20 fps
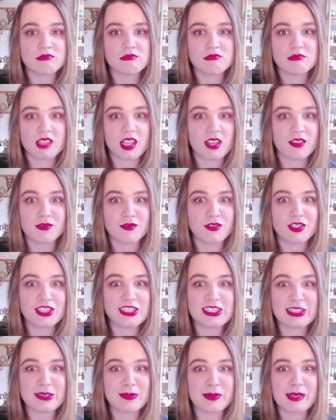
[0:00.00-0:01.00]
Like free
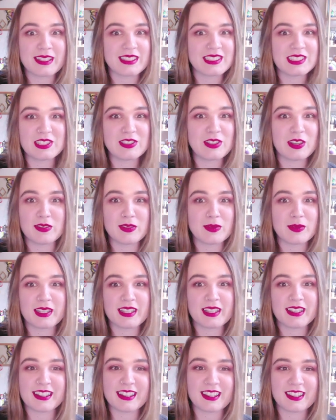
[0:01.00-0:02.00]
shipping. You don't have to buy
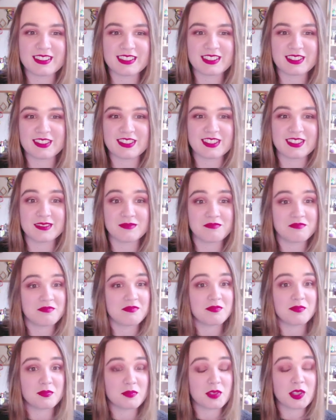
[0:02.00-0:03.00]
anything else. They're just
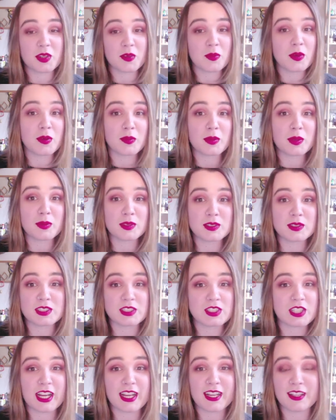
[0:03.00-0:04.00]
really wanting people to
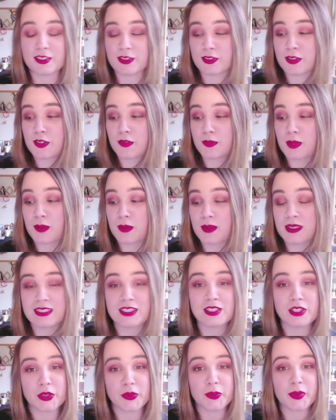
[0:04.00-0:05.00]
try it. I don't know, maybe it's a
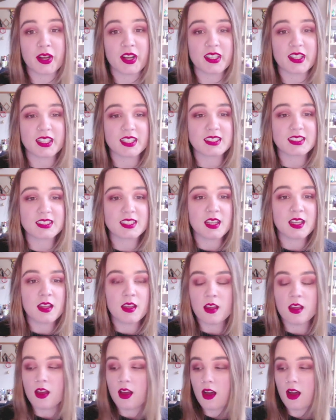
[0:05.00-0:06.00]
new product.
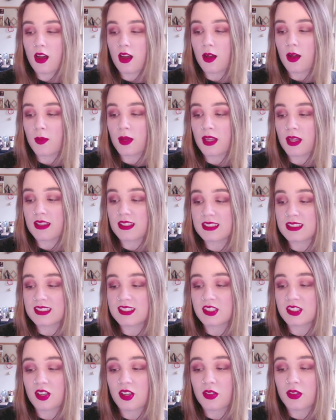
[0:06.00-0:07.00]
And this
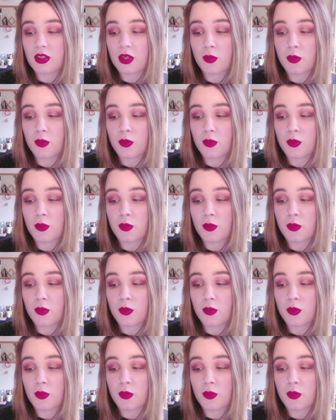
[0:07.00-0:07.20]
is called the